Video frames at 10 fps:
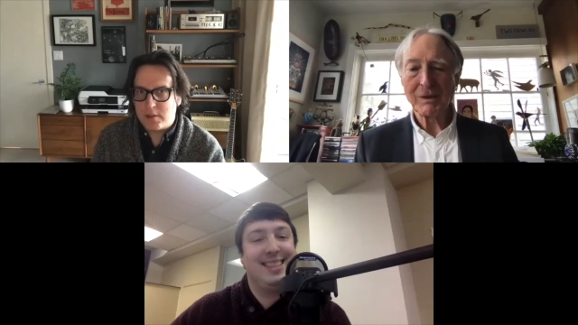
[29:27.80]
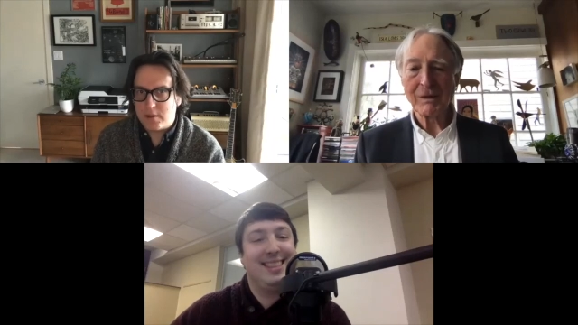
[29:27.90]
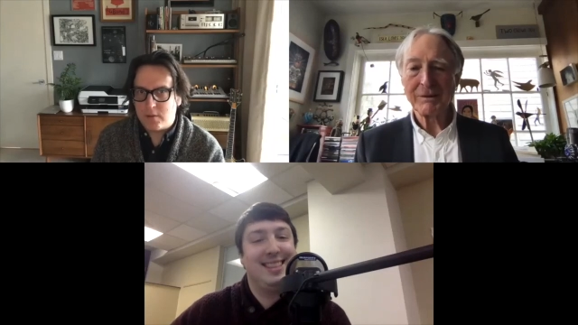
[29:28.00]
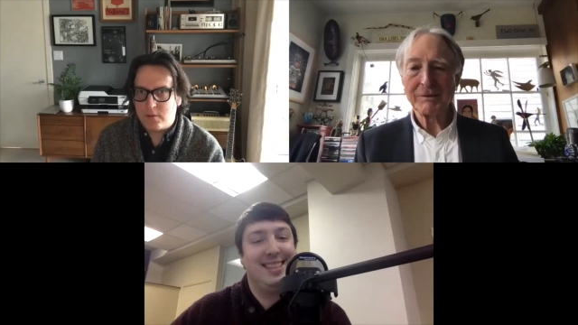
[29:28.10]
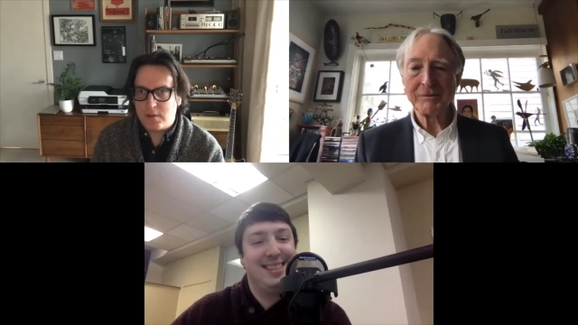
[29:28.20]

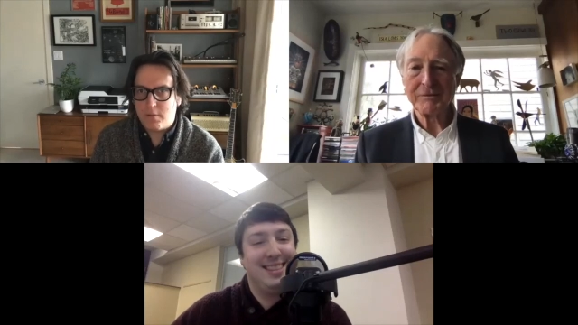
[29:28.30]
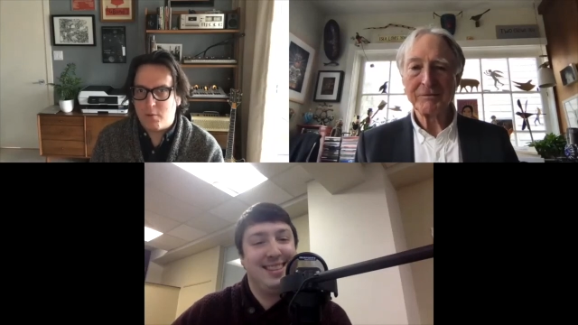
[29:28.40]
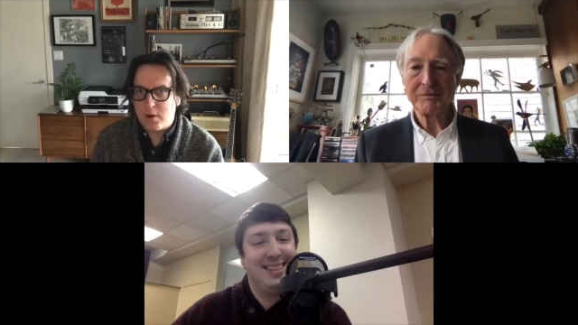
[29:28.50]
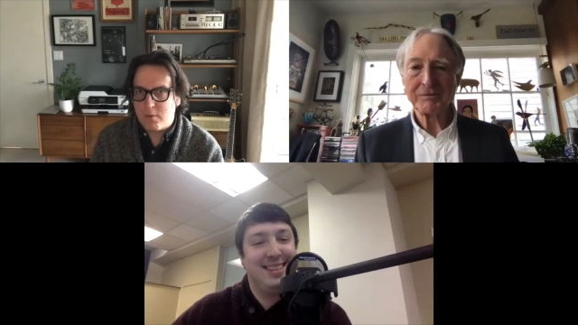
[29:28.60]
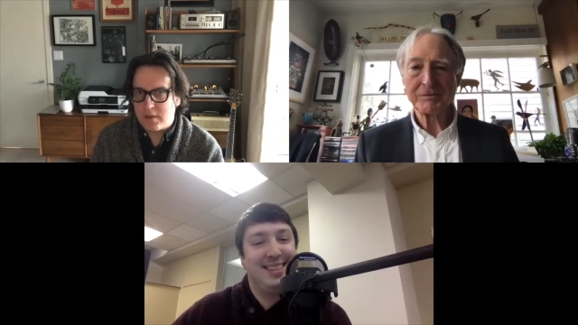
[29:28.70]
Speaker 1: to come
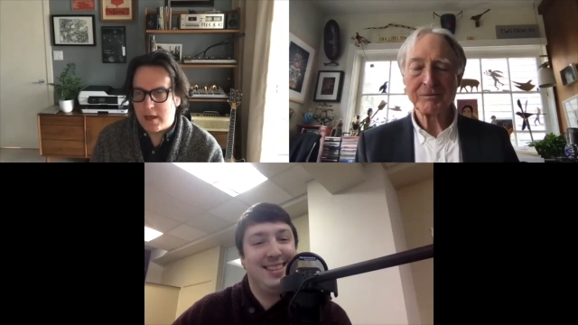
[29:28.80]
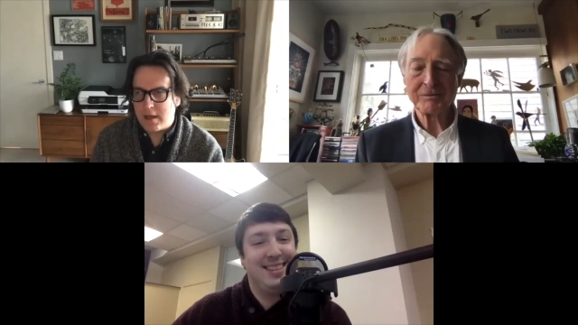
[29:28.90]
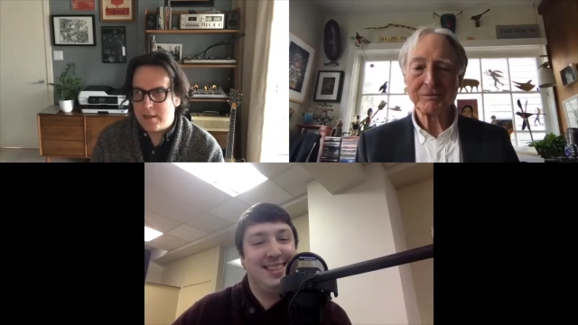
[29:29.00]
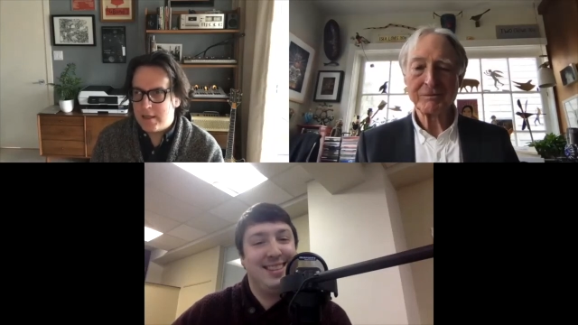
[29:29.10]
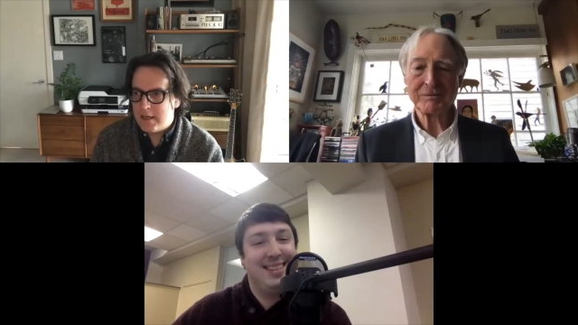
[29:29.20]
away with that
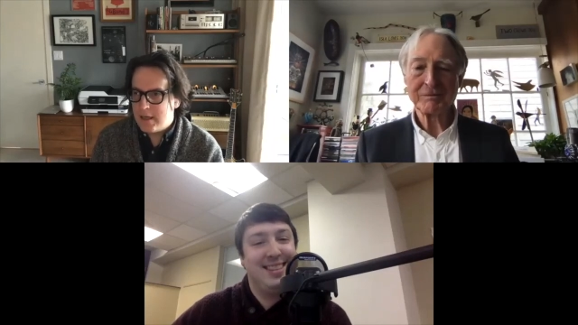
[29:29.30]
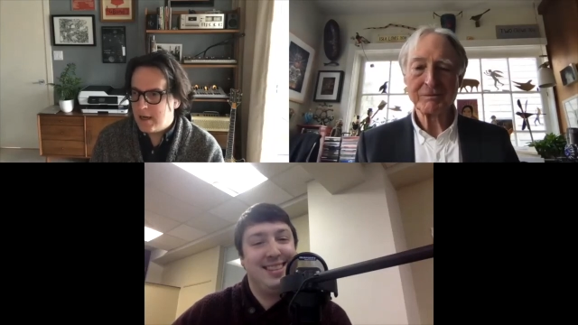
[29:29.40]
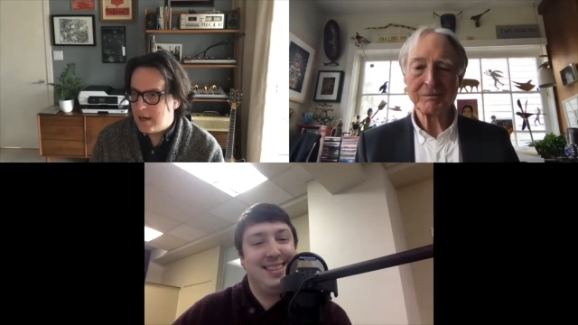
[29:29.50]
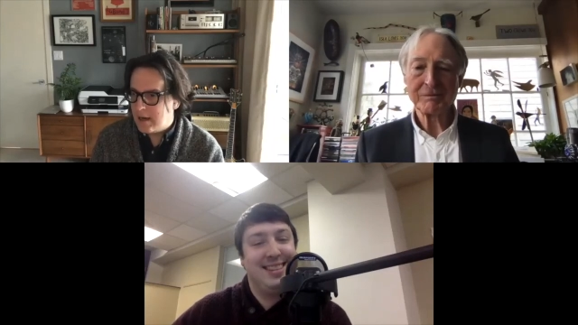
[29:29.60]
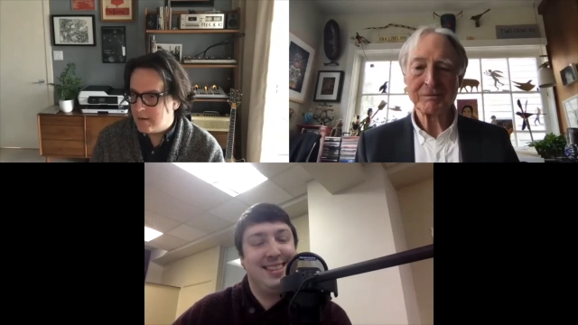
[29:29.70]

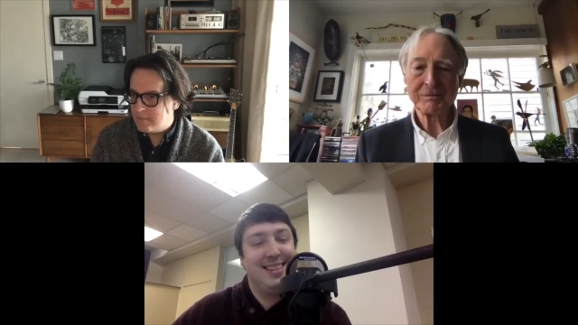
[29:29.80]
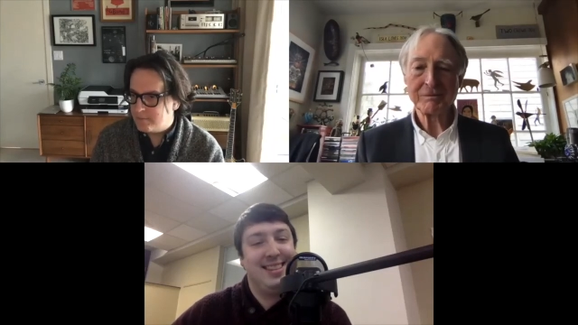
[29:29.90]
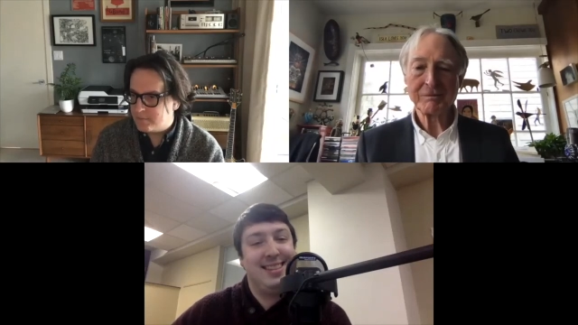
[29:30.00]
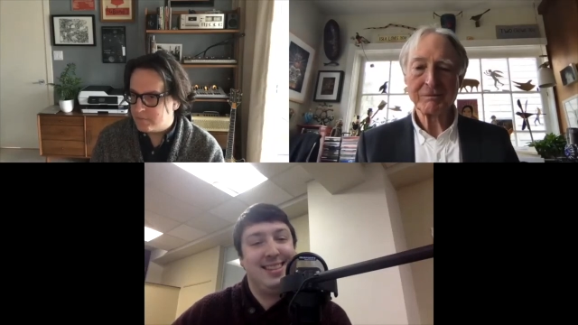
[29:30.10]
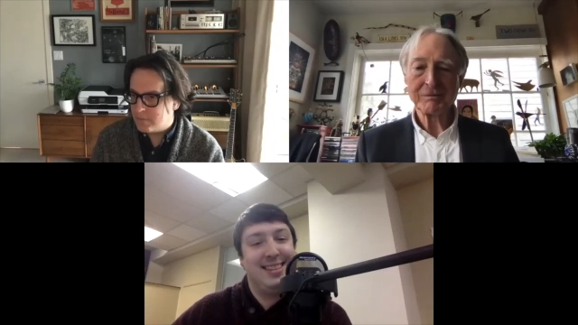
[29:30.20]
um,
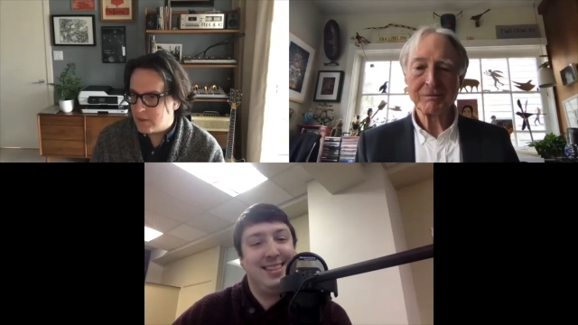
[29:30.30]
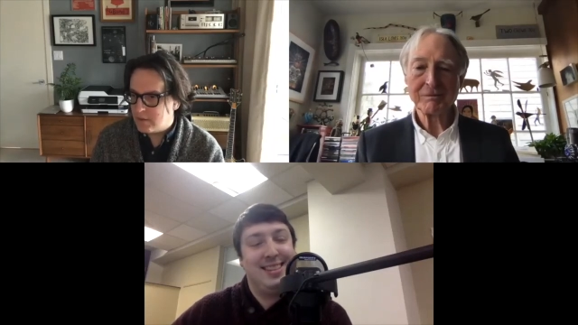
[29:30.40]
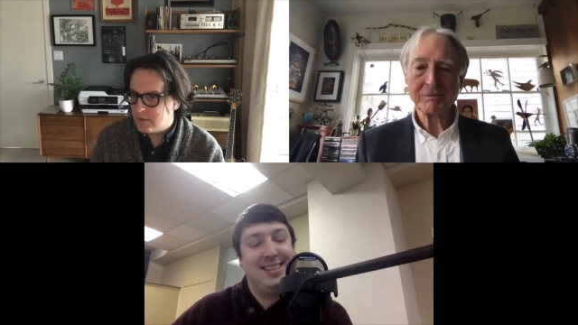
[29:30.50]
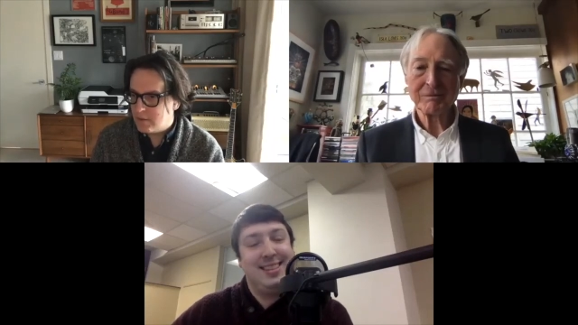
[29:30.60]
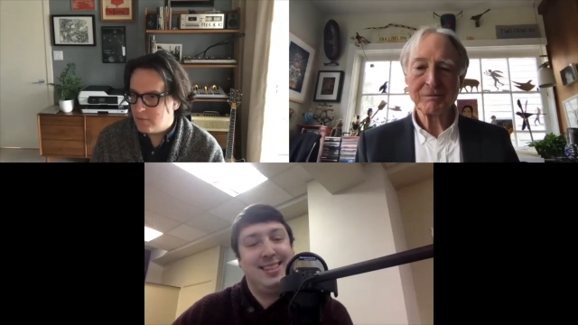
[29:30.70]

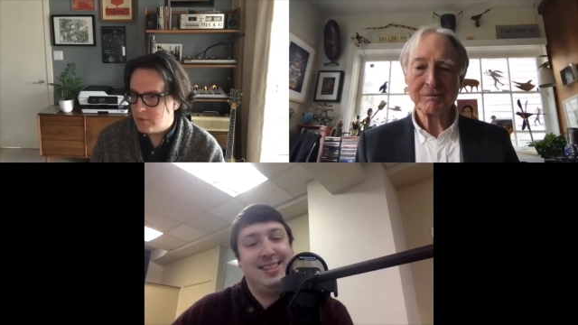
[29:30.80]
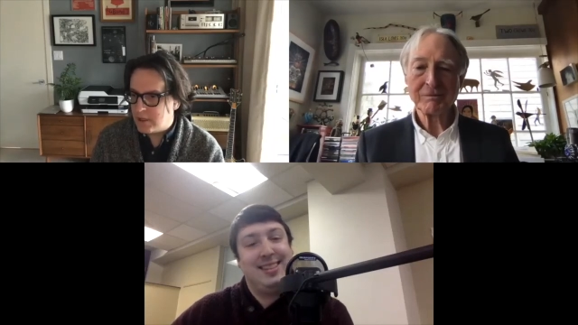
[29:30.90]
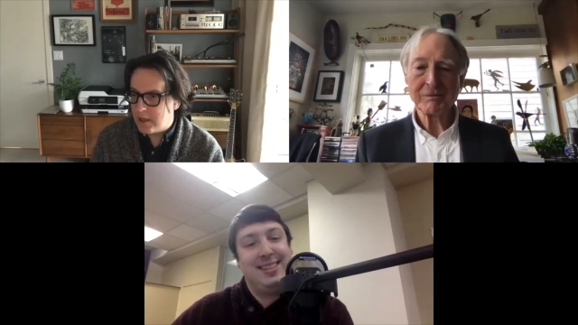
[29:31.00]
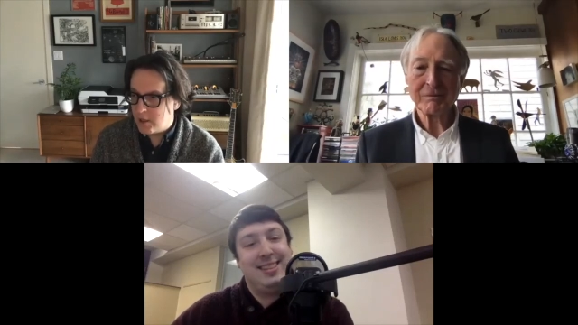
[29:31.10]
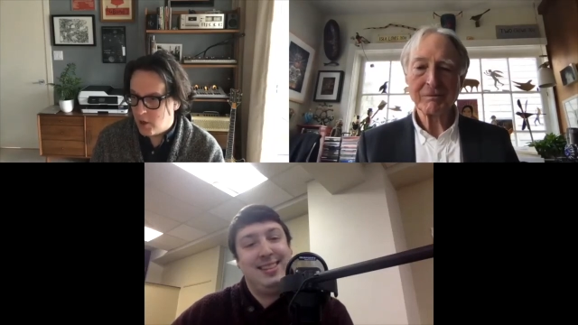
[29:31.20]
with
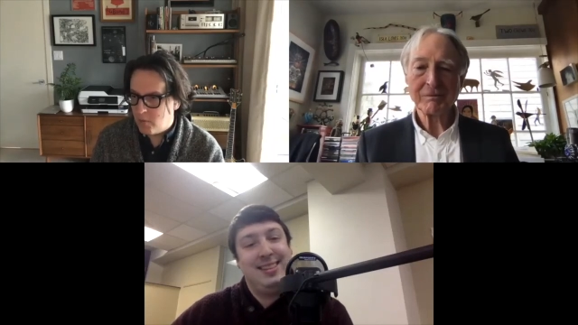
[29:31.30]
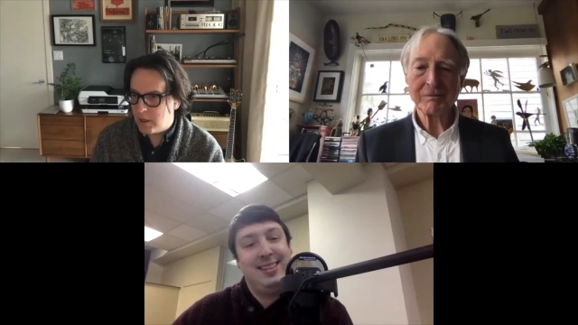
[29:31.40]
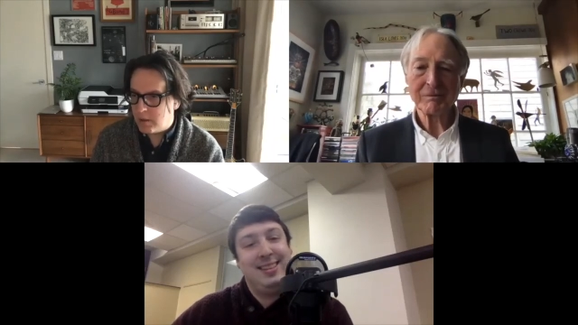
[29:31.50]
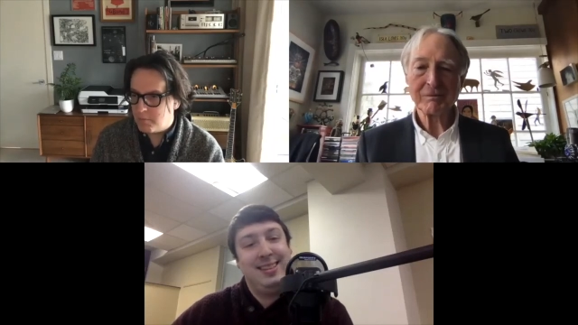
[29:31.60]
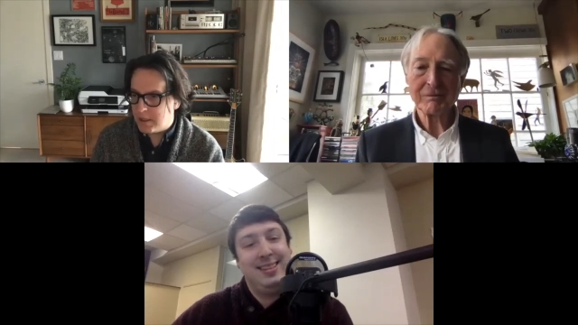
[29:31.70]
that
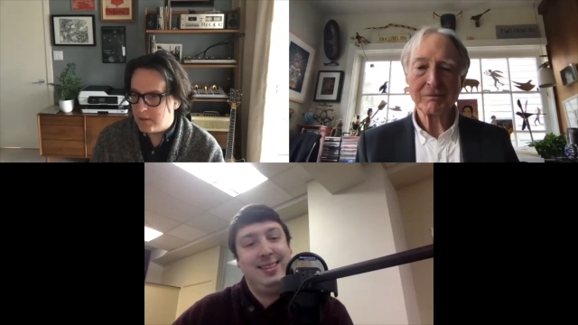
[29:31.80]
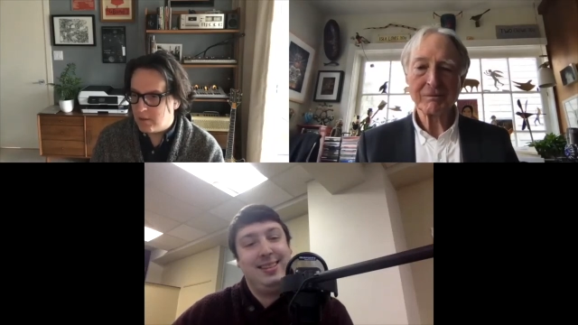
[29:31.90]
knowing, but